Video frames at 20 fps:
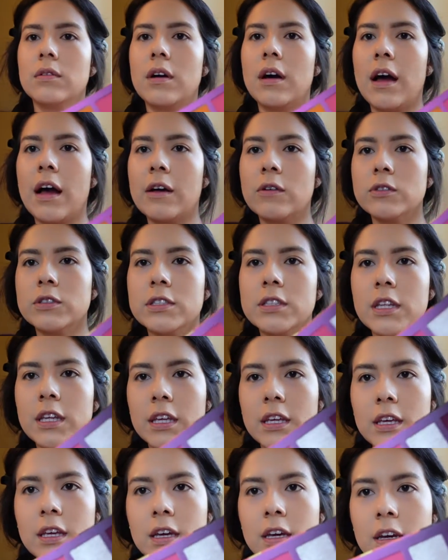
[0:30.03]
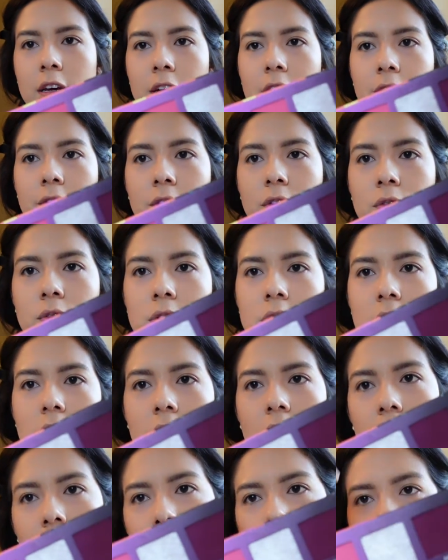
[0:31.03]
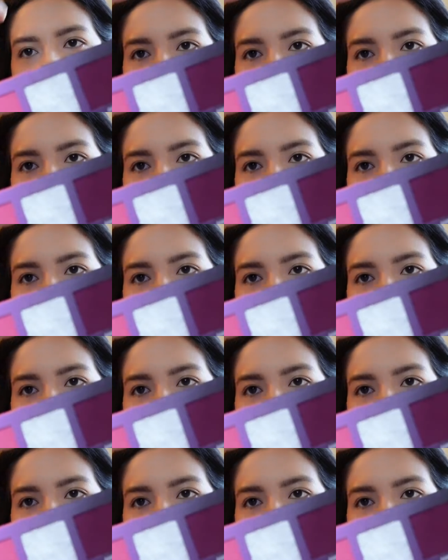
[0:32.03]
I was thinking of using